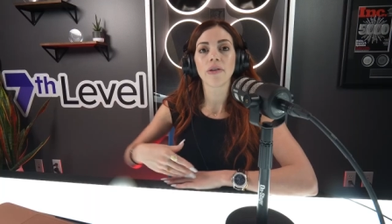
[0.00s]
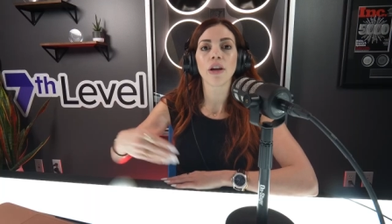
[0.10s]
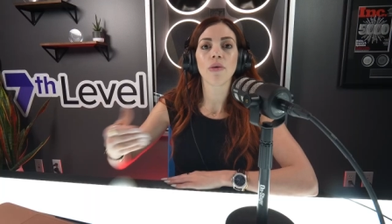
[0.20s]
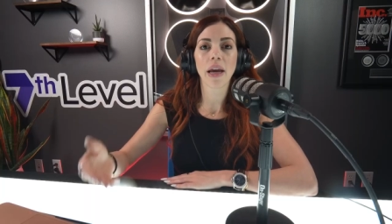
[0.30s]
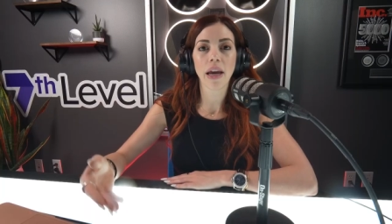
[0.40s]

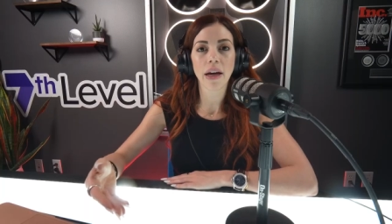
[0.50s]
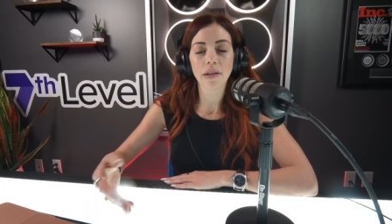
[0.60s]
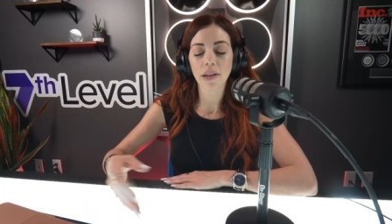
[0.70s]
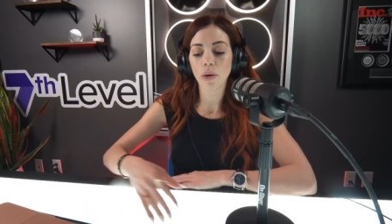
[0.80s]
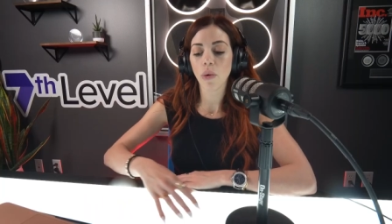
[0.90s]
that you
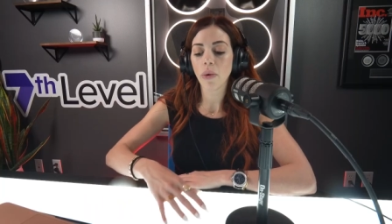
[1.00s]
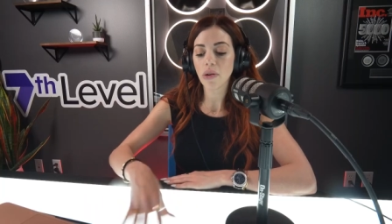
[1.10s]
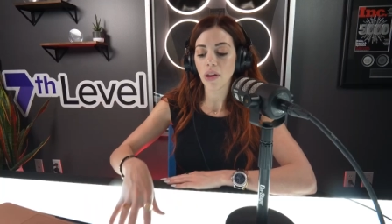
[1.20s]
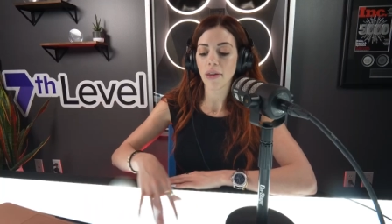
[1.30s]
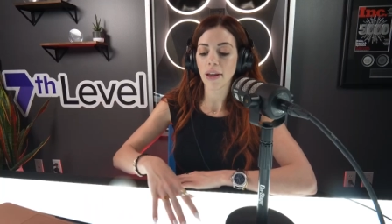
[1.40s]
can't like what
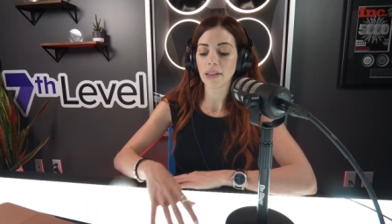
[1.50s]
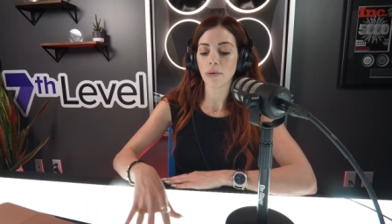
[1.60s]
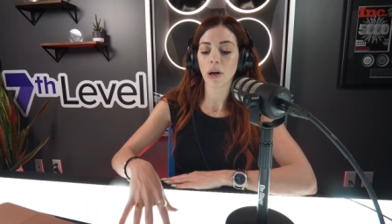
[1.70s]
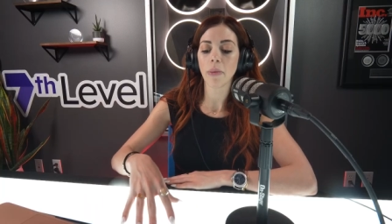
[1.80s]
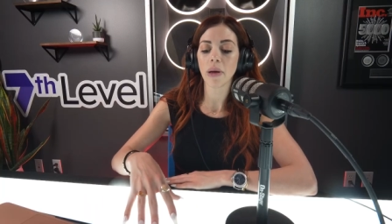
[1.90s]
were the things
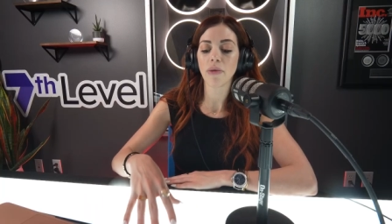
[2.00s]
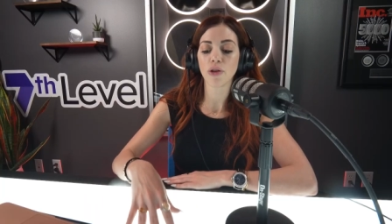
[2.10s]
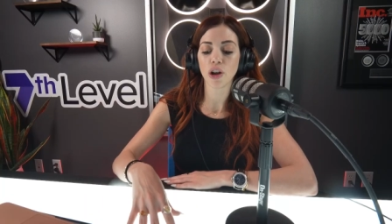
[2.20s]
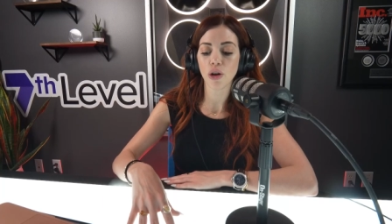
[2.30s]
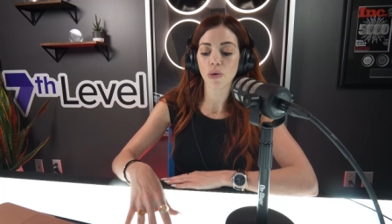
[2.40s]
that were coming up
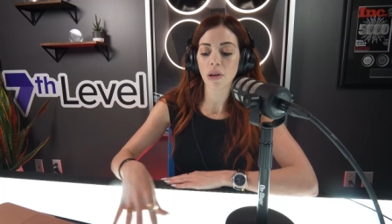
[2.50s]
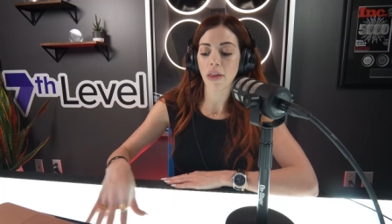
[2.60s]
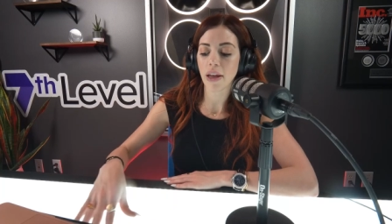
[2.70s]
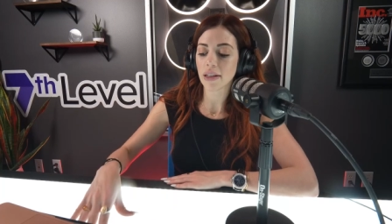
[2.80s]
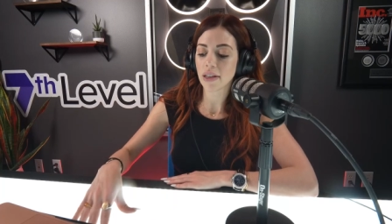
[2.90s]
for you and the
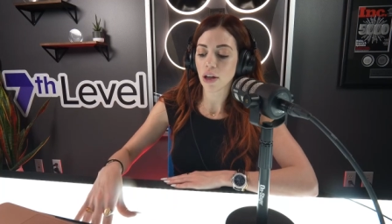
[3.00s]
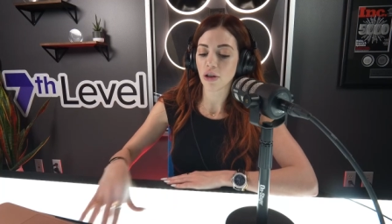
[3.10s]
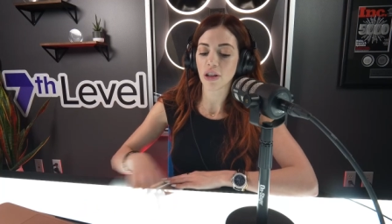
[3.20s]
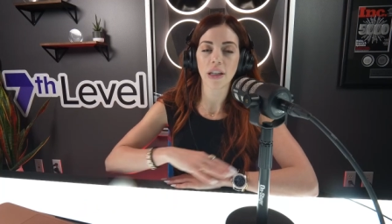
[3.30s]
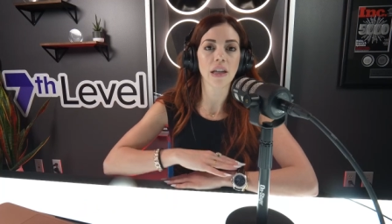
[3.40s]
things that
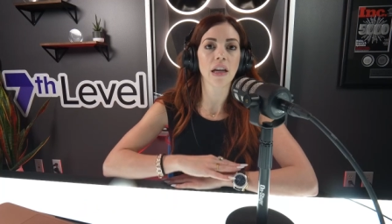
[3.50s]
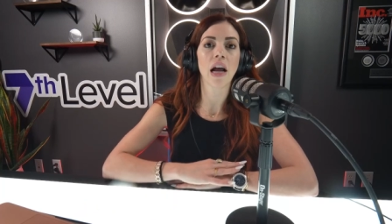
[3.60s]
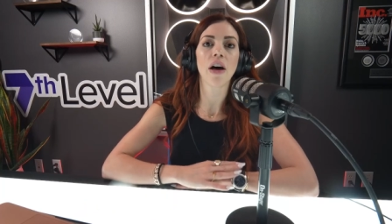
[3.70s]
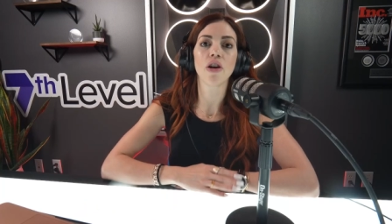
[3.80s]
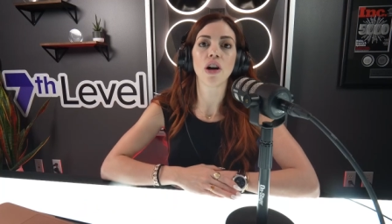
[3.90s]
you're seeing in
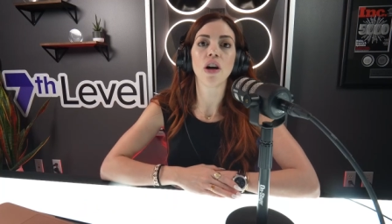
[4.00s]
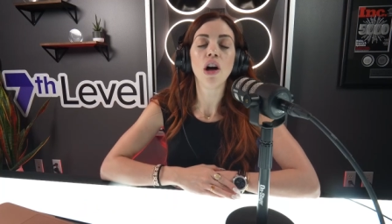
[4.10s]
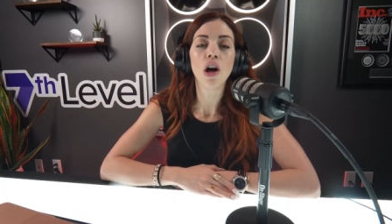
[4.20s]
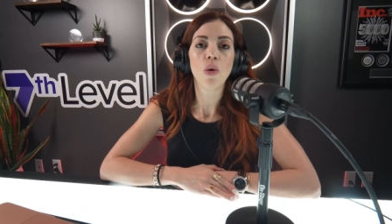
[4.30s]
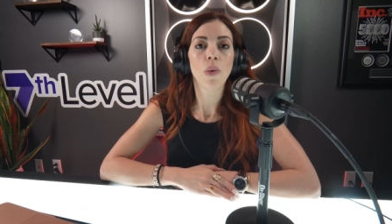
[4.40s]
other
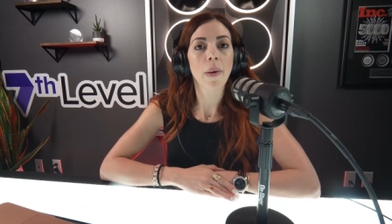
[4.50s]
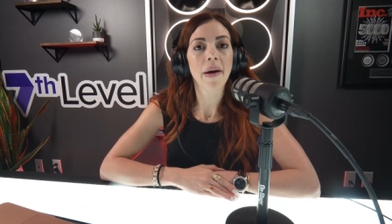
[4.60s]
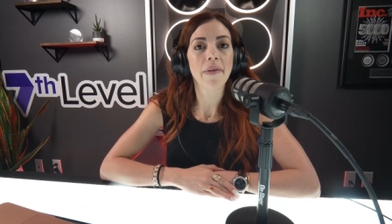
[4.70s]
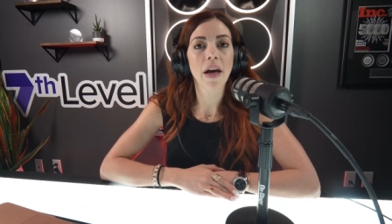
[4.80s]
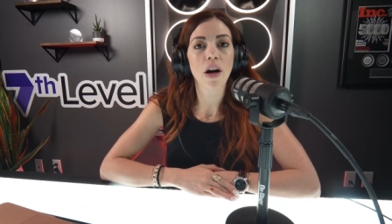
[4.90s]

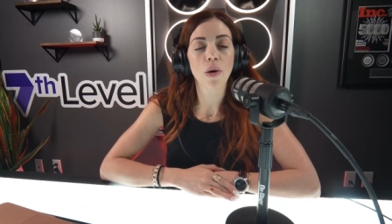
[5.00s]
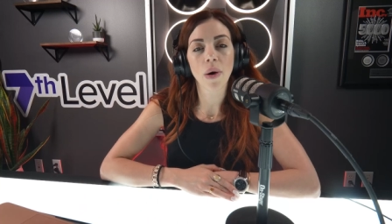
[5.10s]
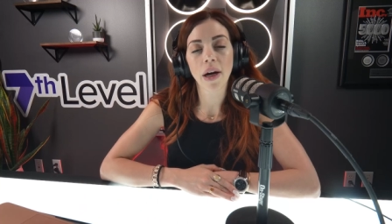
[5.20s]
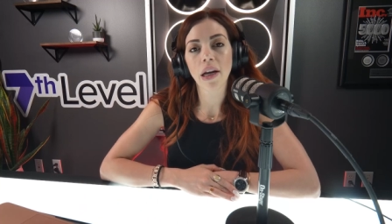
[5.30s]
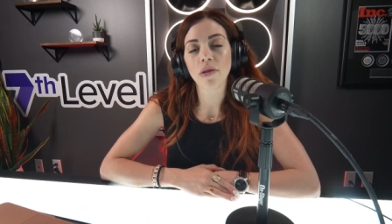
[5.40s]
women that are
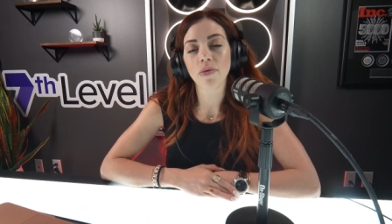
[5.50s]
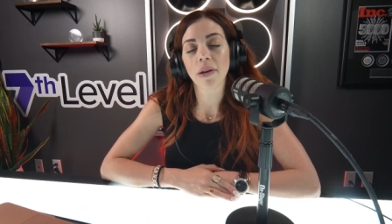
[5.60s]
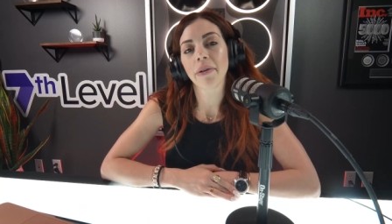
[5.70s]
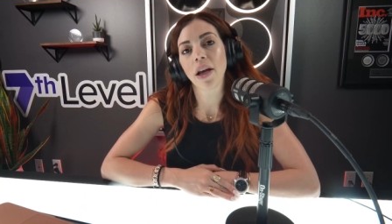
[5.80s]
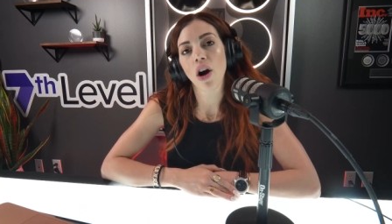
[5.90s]
working
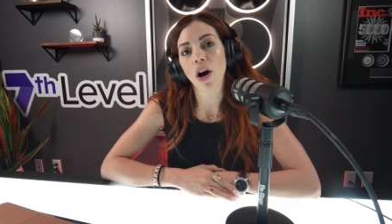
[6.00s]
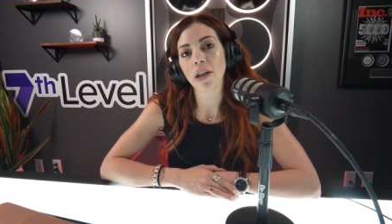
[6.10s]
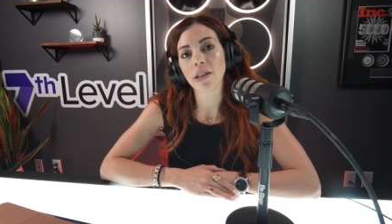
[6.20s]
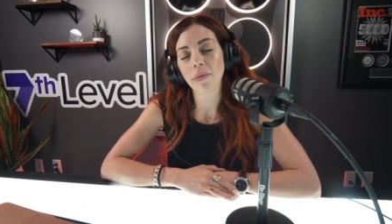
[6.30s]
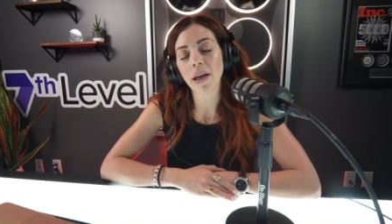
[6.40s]
really really
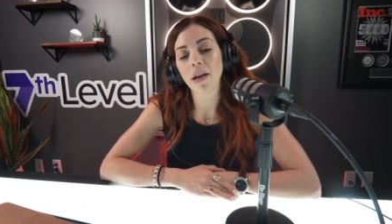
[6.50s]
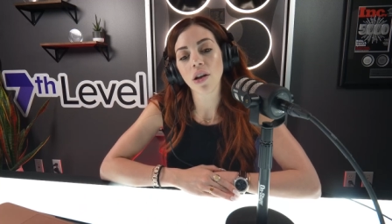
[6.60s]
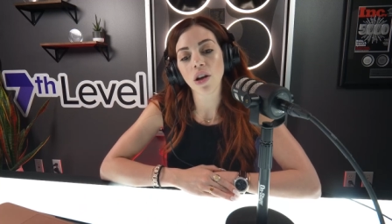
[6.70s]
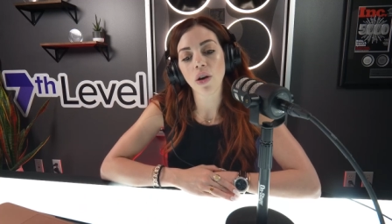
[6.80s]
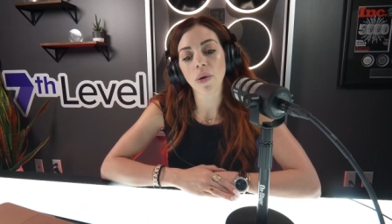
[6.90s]
hard to make
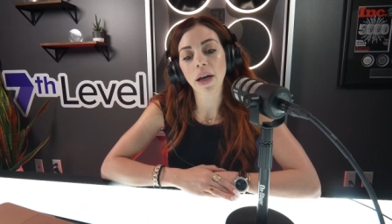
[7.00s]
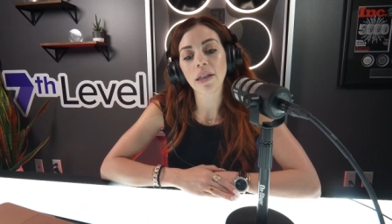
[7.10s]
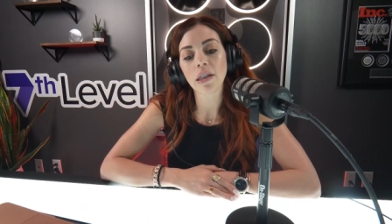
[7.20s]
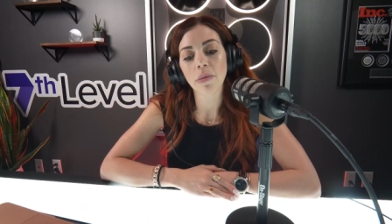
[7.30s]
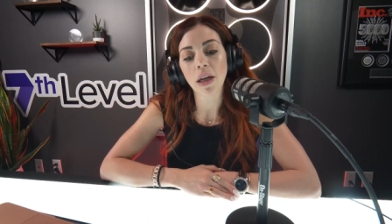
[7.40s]
you know
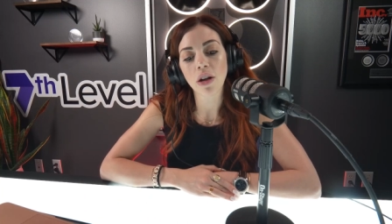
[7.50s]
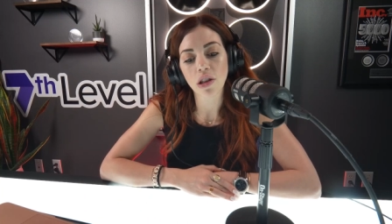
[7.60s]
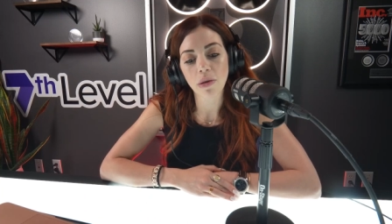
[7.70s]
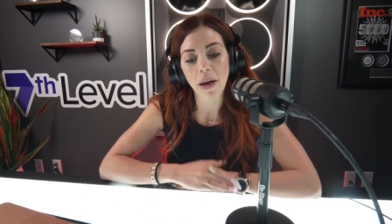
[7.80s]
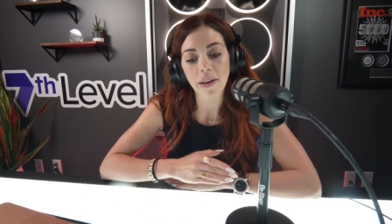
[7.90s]
ends meet or
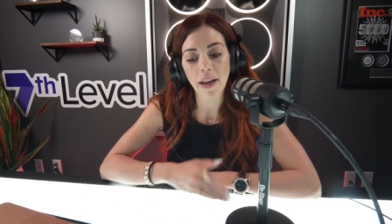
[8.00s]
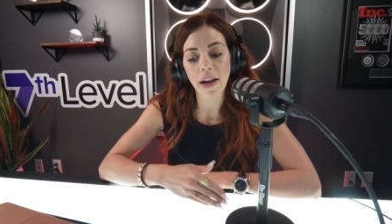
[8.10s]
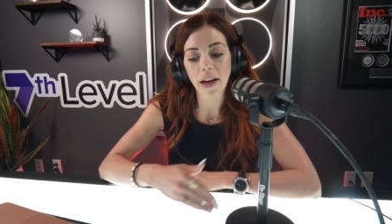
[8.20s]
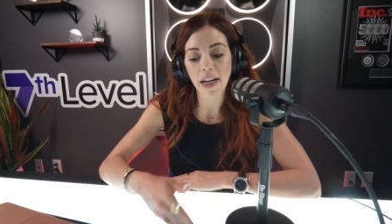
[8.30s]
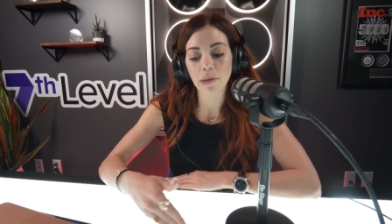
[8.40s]
to make
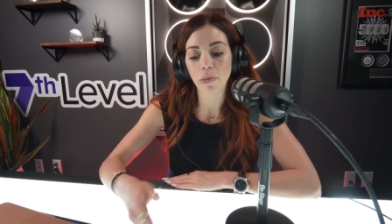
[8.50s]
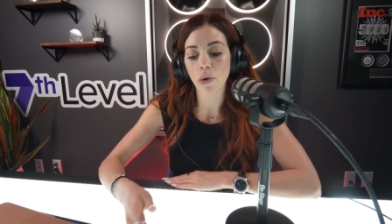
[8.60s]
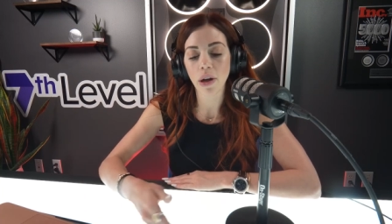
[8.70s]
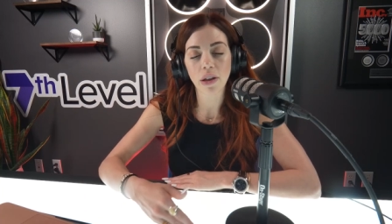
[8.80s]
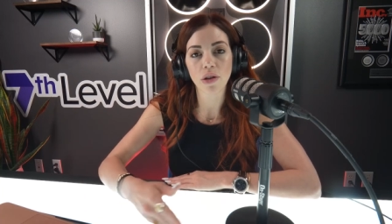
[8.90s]
that next
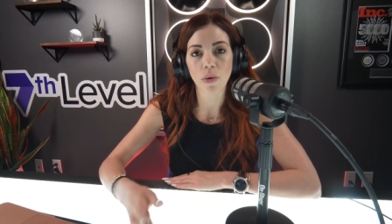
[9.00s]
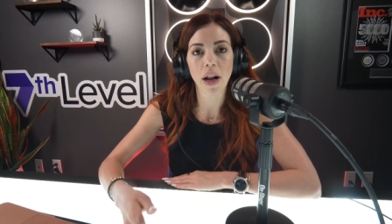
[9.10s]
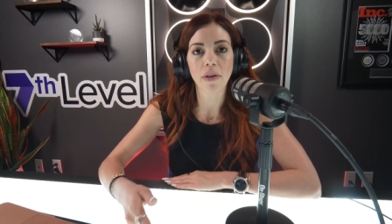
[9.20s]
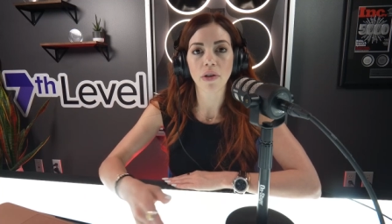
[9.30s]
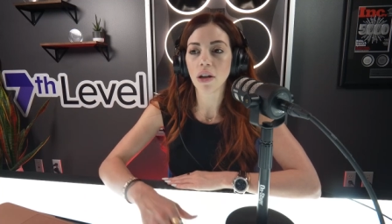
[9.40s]
bonus or
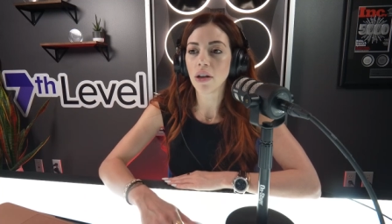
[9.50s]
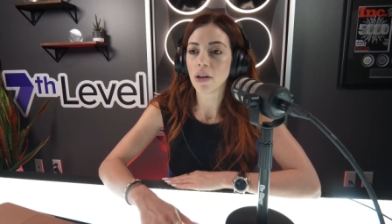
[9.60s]
whatever